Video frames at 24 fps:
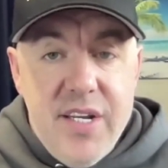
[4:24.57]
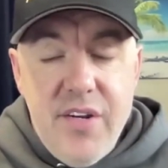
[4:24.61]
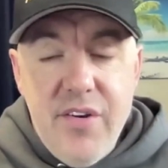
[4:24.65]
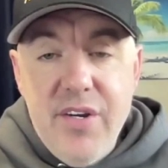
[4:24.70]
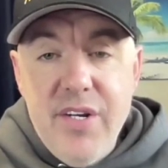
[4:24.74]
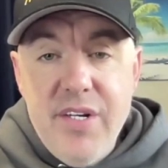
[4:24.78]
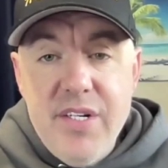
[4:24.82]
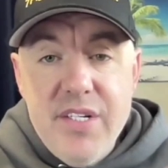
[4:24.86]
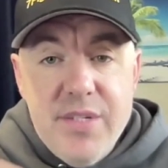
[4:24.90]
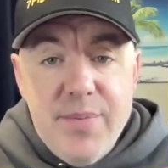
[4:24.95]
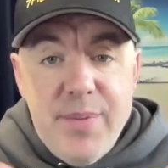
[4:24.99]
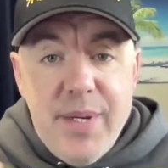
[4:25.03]
And you
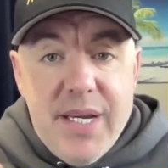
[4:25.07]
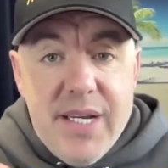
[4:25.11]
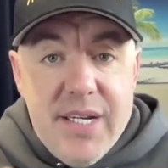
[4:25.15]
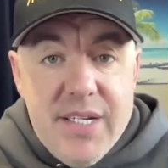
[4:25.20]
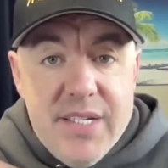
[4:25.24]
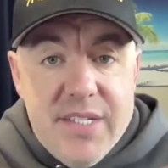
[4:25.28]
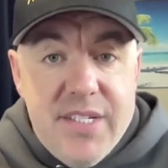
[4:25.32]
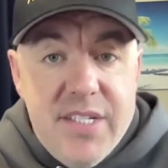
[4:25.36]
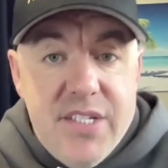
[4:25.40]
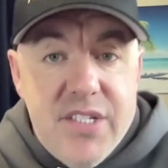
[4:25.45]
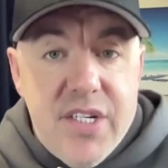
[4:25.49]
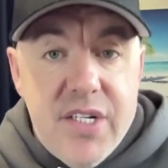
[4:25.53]
can just make a
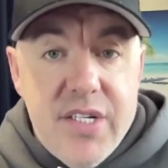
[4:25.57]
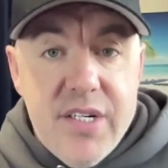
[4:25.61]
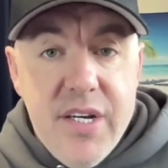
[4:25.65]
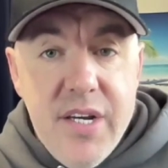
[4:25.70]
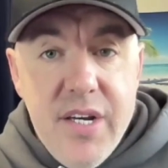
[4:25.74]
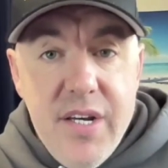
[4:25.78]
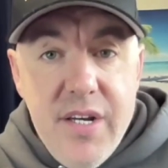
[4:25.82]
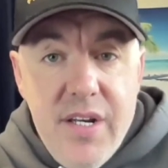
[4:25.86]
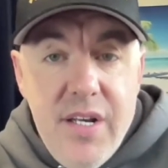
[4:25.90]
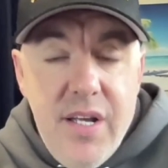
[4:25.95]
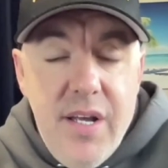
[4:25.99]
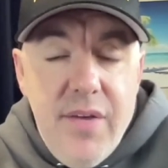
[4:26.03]
decision
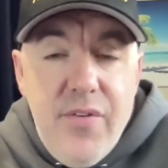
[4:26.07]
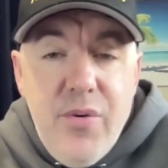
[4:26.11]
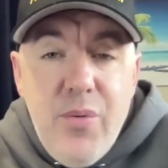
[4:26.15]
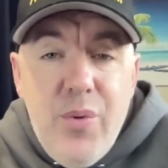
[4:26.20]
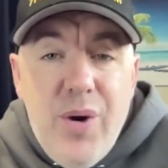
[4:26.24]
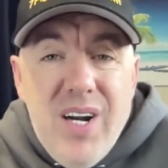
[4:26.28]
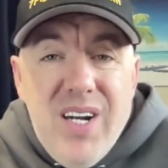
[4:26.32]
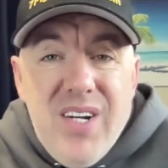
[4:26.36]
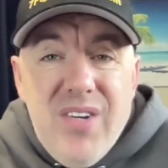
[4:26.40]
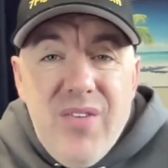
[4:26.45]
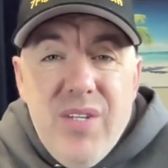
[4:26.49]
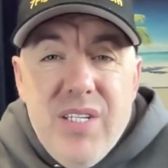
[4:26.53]
if you
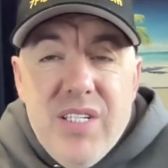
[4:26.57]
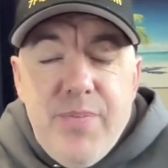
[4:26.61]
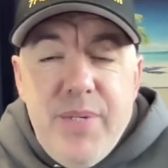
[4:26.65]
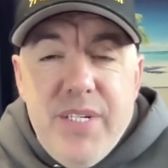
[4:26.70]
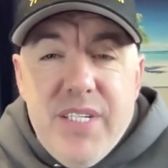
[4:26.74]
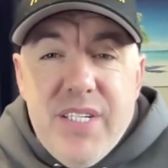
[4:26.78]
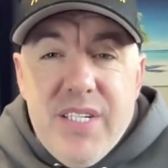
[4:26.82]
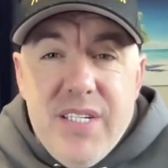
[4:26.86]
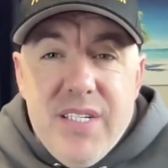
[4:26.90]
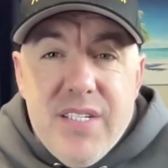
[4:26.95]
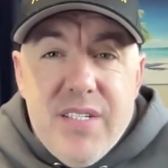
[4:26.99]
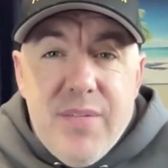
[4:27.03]
want to do this
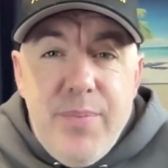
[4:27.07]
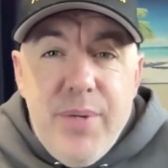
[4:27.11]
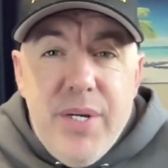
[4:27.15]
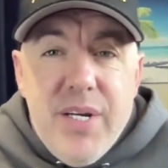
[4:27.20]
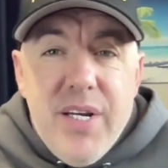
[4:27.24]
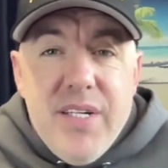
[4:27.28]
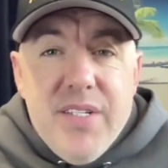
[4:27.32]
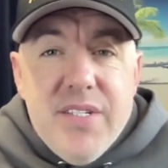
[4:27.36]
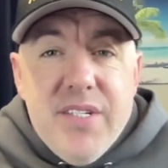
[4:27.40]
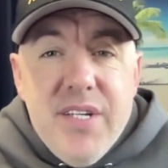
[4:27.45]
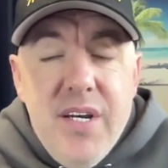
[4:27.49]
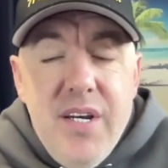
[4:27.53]
business,
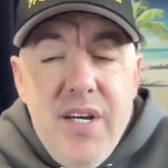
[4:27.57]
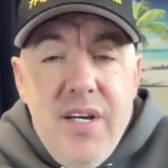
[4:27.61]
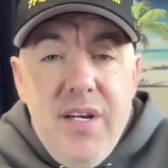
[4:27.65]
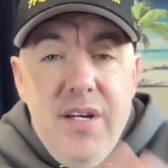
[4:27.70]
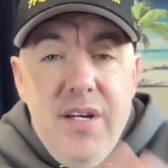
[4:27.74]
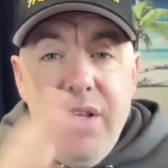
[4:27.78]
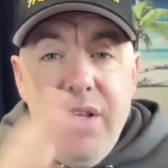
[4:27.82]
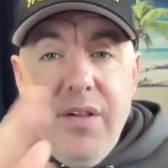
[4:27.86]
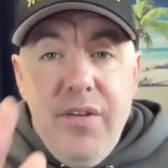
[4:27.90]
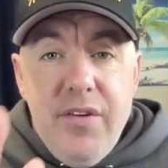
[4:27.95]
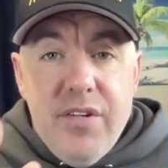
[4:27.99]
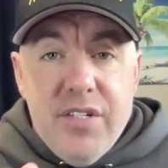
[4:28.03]
because
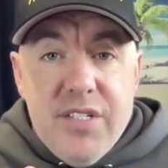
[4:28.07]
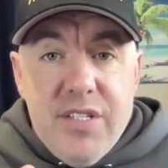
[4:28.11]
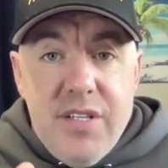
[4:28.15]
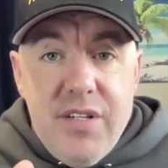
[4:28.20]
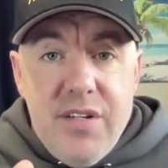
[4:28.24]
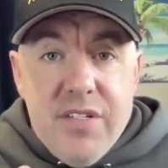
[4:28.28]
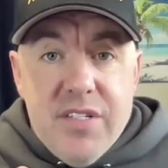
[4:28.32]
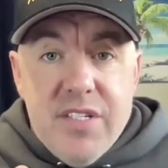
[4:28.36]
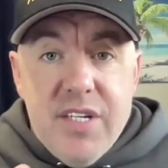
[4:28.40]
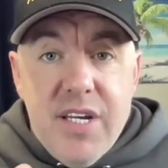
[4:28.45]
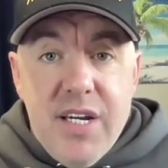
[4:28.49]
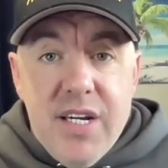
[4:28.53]

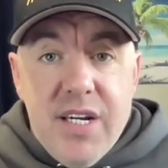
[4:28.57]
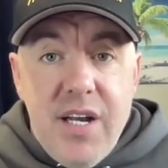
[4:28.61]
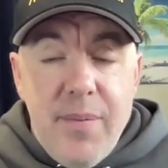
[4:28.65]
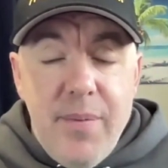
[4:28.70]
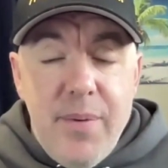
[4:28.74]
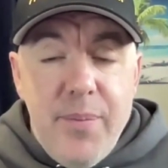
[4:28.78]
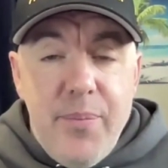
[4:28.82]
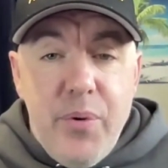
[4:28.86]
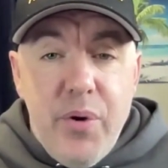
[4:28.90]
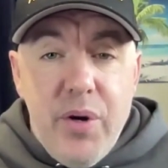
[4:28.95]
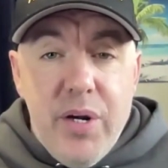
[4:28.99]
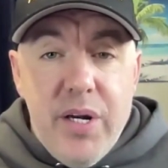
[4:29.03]
there's going to
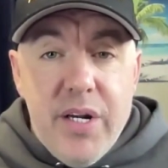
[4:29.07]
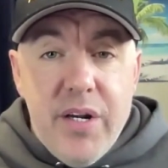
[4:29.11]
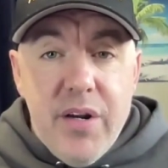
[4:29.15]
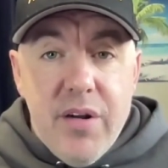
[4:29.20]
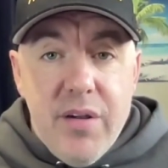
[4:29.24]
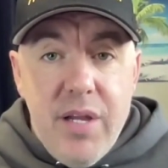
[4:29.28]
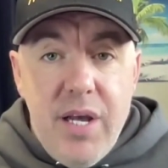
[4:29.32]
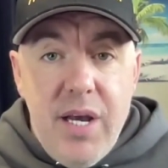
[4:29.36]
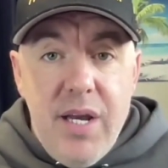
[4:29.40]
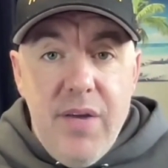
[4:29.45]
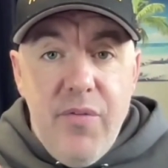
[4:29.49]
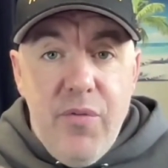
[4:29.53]
come a point in
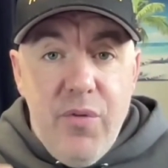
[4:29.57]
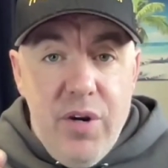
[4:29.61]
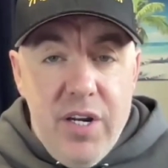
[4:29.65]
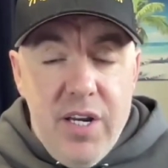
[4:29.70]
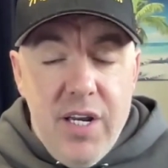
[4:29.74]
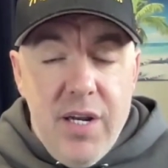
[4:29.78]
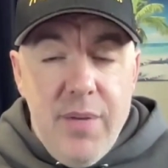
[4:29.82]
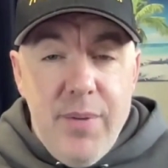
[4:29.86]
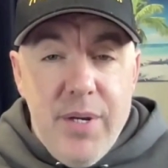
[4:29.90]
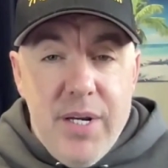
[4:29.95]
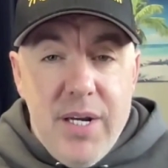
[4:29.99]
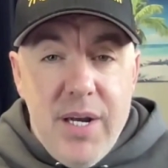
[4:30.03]
your life where you're
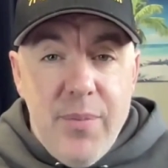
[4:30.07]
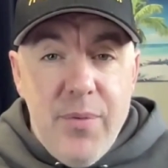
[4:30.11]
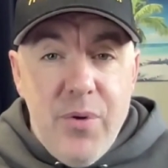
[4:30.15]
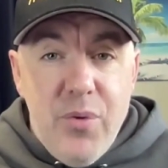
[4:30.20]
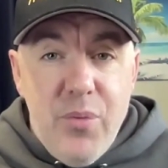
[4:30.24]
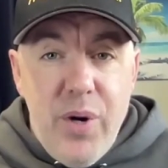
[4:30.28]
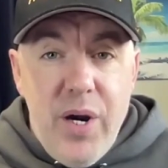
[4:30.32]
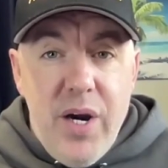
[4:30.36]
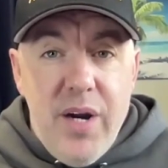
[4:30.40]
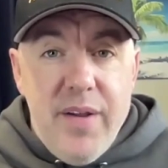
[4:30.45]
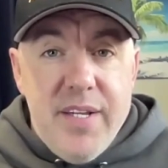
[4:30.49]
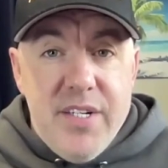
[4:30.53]
going to become
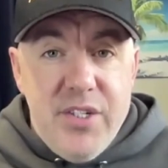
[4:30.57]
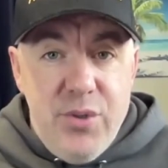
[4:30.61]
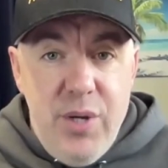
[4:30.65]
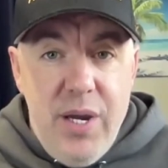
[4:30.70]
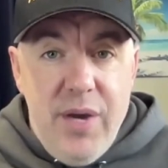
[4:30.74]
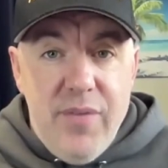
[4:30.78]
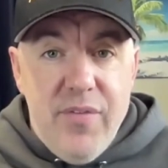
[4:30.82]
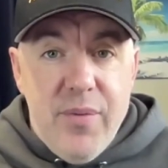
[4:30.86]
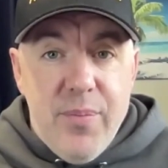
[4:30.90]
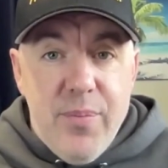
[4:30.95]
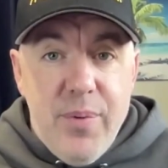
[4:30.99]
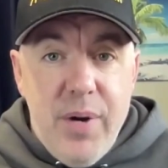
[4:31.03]
aware that you
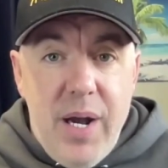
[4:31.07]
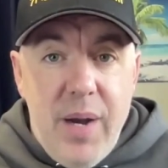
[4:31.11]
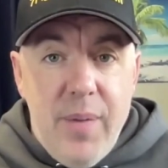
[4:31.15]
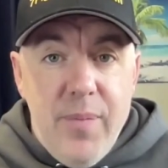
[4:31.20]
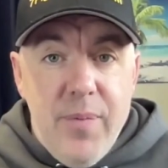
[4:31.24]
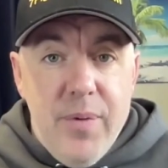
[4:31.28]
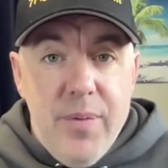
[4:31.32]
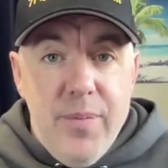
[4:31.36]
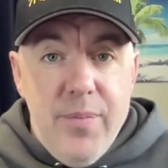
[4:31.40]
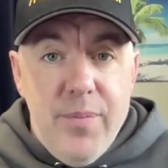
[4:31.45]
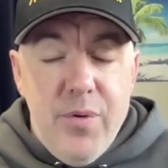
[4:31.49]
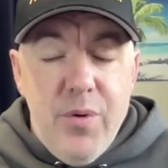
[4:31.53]
have a
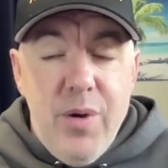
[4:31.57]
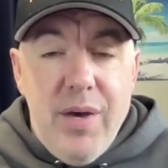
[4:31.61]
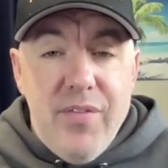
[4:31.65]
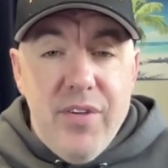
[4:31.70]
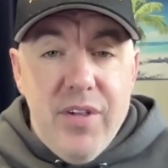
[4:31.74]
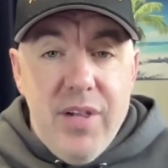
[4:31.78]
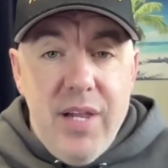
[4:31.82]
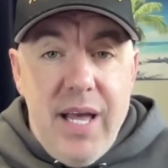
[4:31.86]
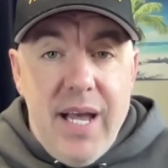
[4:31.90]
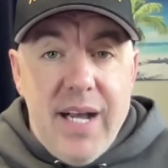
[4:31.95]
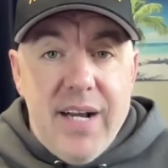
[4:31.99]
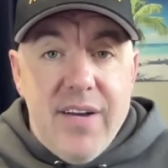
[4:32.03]
problem. You have
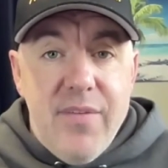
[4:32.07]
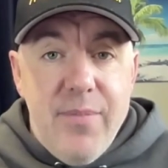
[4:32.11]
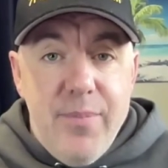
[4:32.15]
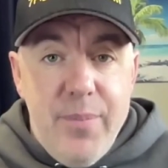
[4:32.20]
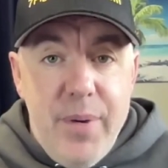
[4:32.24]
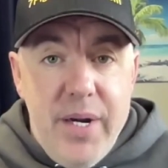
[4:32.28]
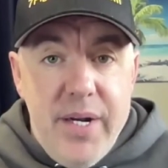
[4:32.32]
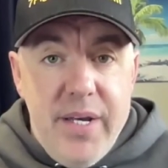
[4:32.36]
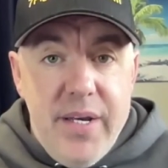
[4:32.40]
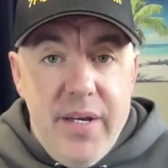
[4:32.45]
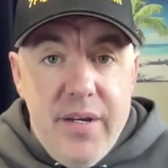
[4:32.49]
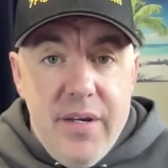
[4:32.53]
a lack of
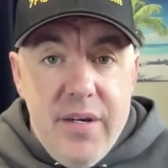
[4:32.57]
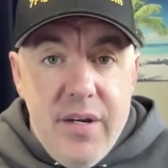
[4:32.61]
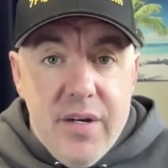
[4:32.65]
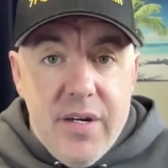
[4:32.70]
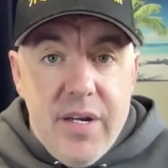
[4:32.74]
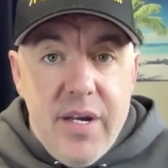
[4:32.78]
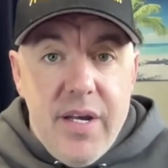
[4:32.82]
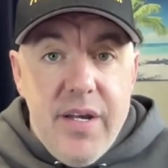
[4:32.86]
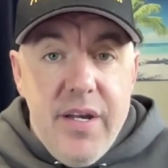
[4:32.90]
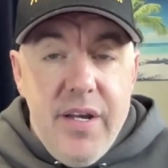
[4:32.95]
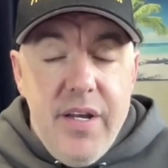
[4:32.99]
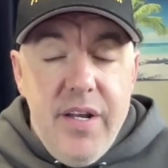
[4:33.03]
money.
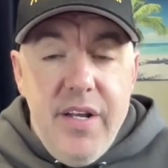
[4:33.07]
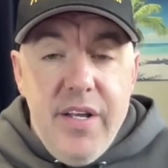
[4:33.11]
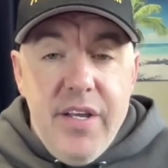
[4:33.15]
Okay.